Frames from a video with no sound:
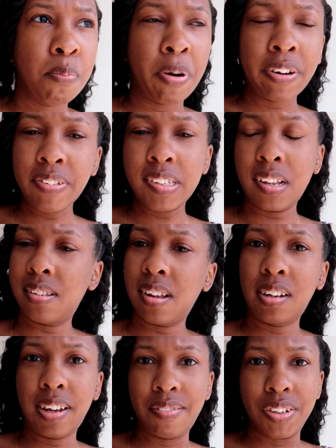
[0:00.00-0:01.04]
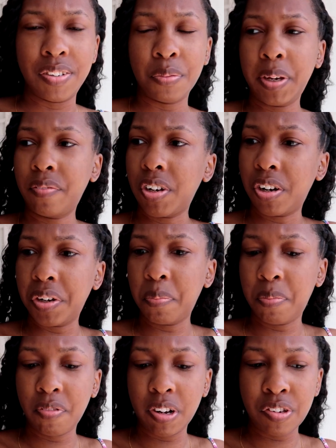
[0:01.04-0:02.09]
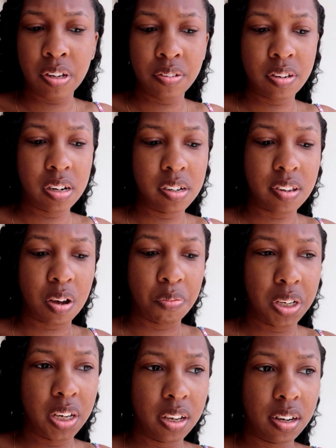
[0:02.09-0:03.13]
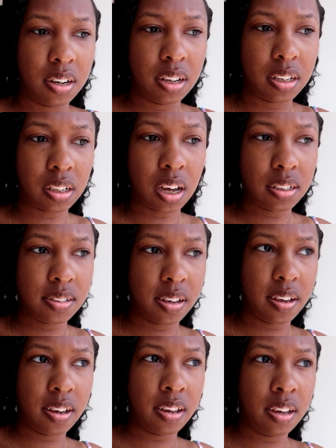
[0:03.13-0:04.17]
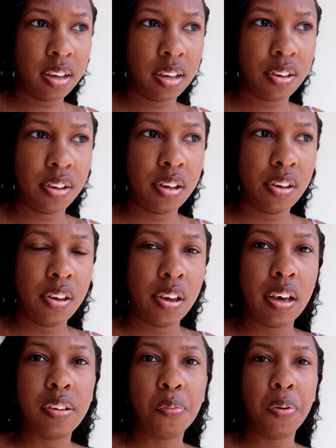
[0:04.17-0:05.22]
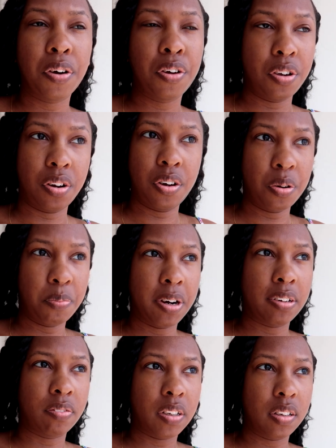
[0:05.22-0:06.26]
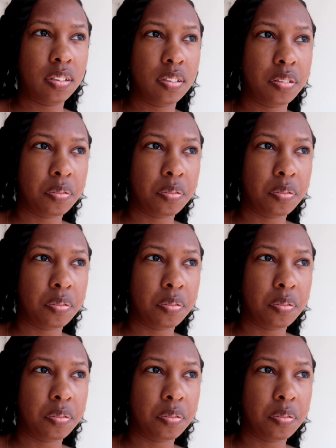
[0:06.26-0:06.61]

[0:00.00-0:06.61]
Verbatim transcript: Breakfast ends at 11, so we have to hurry up and rush downstairs. I wanna get a latte and then we're gonna go to breakfast